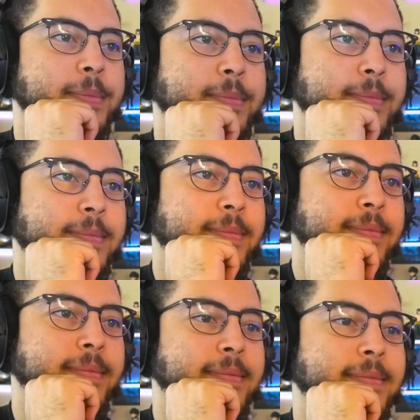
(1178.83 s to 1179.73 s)

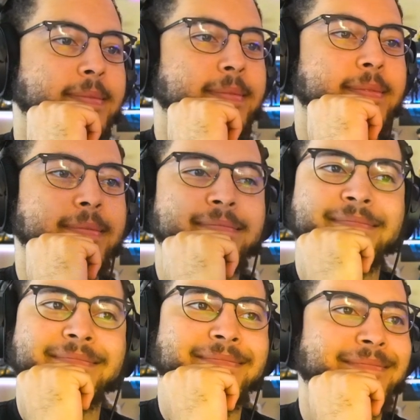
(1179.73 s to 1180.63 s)

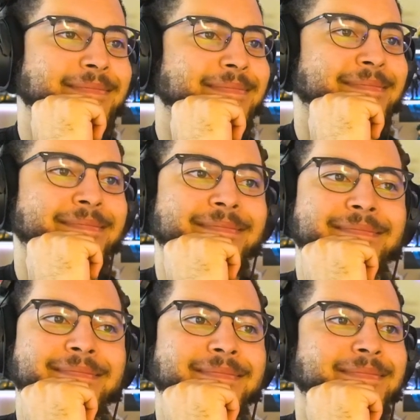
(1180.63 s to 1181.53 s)

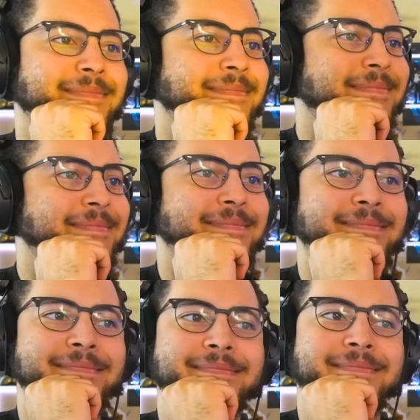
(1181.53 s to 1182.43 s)

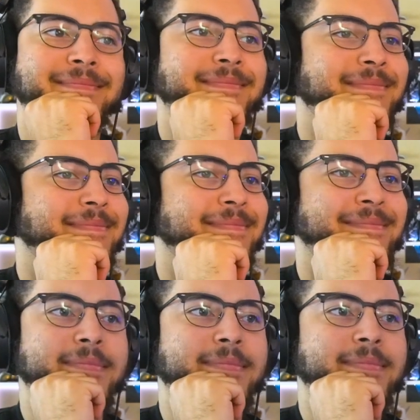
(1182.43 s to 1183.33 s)

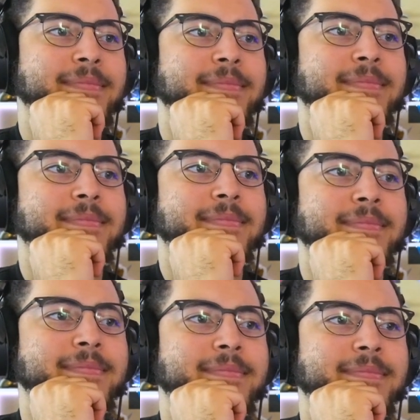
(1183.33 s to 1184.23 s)

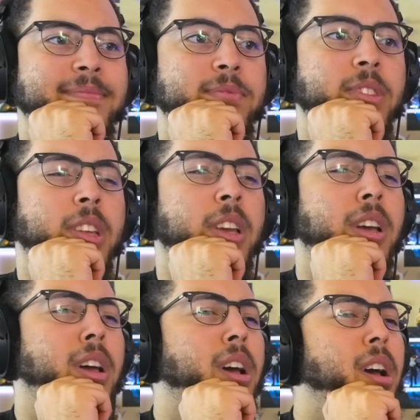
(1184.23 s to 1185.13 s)

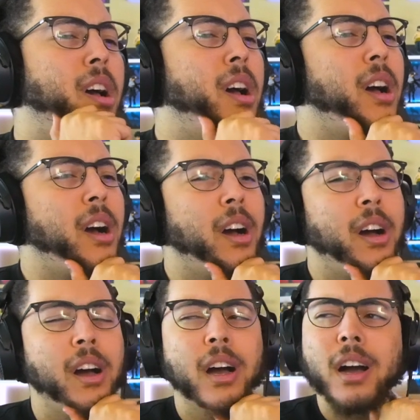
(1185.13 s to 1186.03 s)

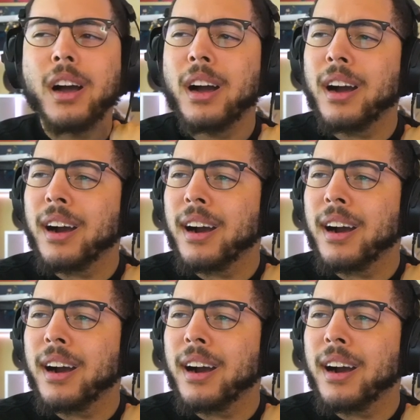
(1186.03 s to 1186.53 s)
[no speech]